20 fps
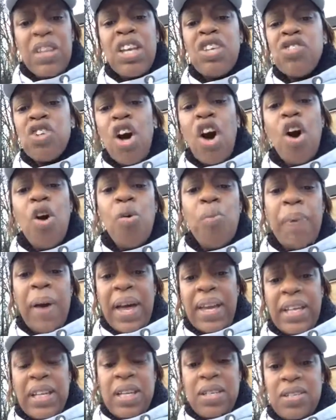It's a whole
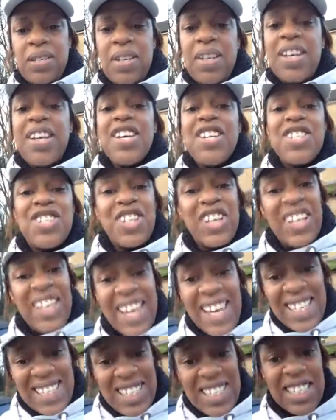package. So
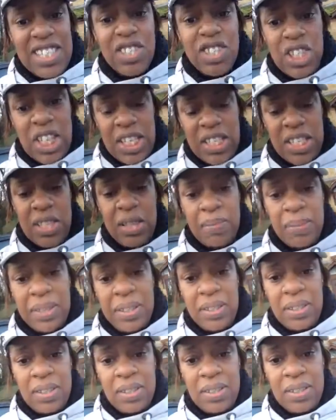ladies and
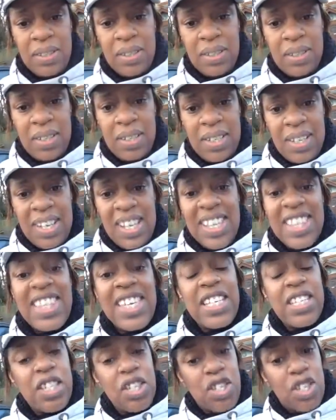gentlemen,
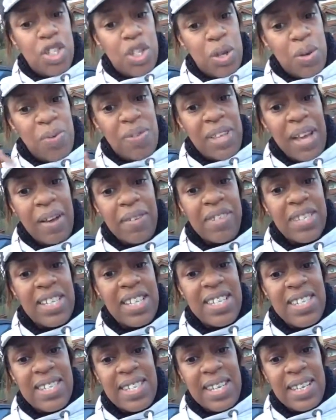this is
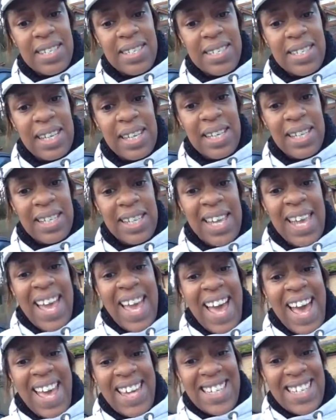2016,
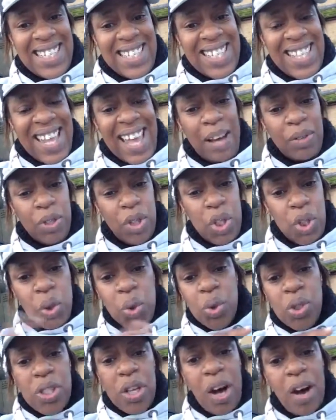and it's now
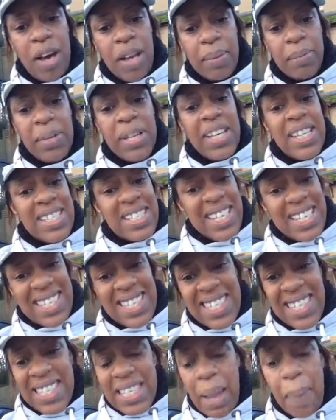your time to
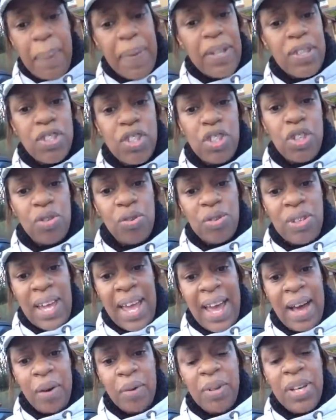step into your
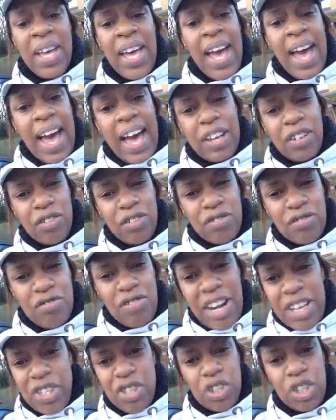now
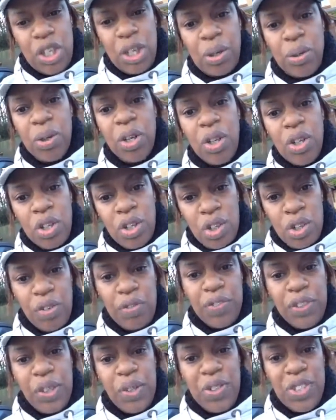and rescue
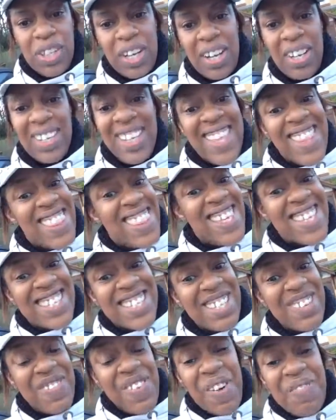your future.
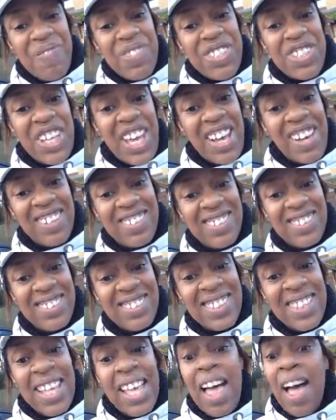This is Yvonne Michelle,
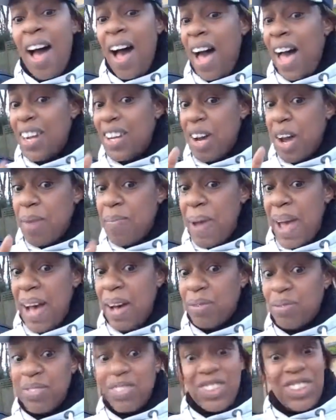and I'm
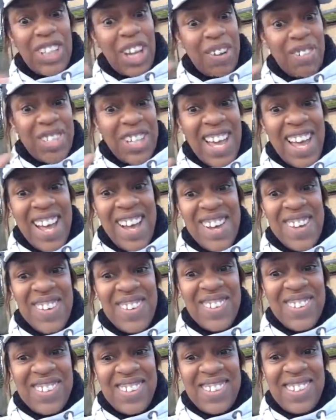out. Ciao, ciao.